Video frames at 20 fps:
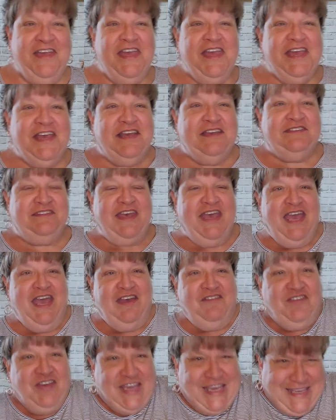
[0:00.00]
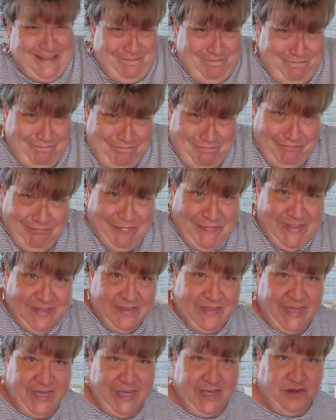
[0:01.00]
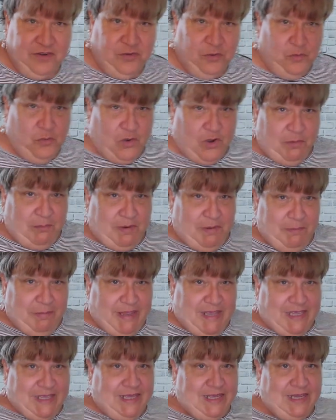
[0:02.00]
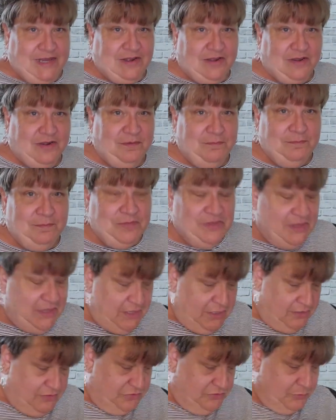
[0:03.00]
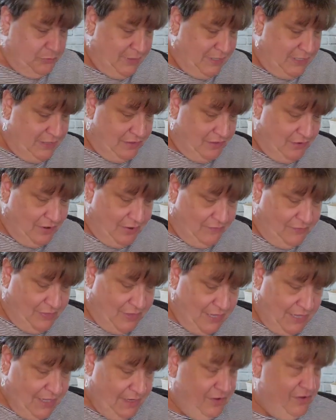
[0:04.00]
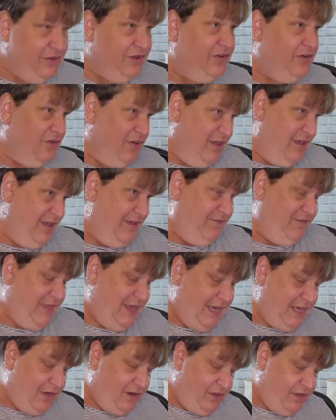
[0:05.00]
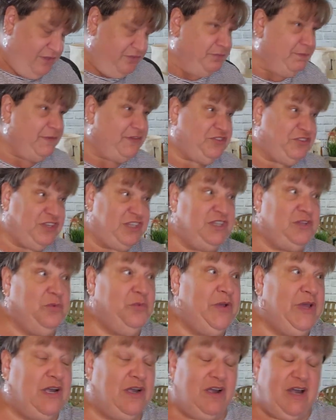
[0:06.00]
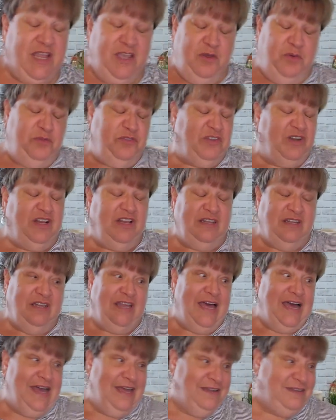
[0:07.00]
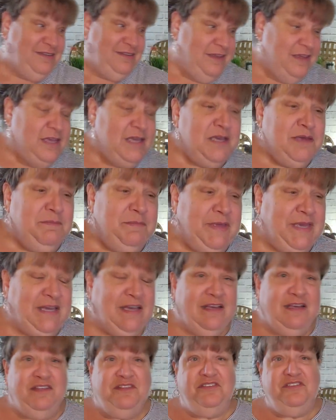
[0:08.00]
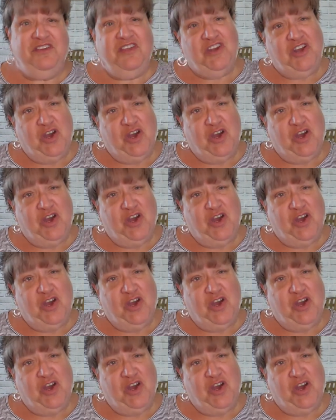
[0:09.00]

Because I have a candle warmer back here. So I either have that on or I'll have that on. Especially in the winter, I use it a lot because,